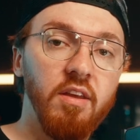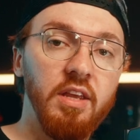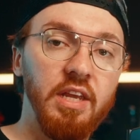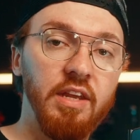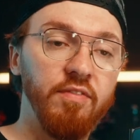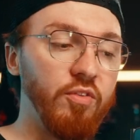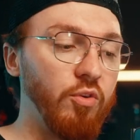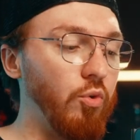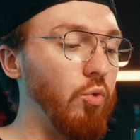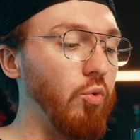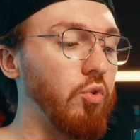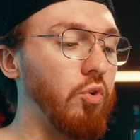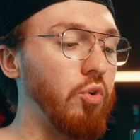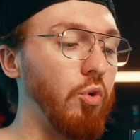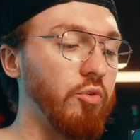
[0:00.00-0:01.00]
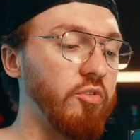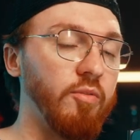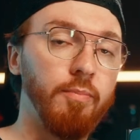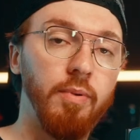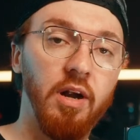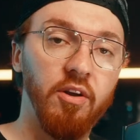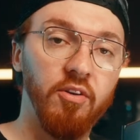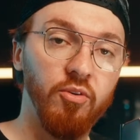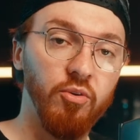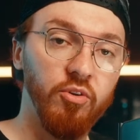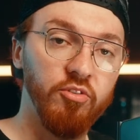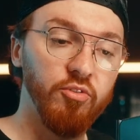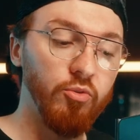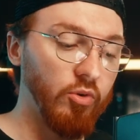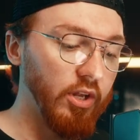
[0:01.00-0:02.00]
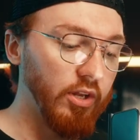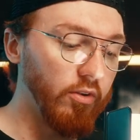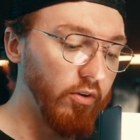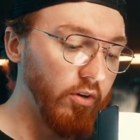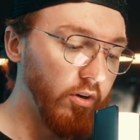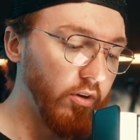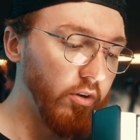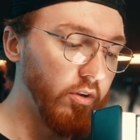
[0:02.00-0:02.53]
if you close the barn doors together.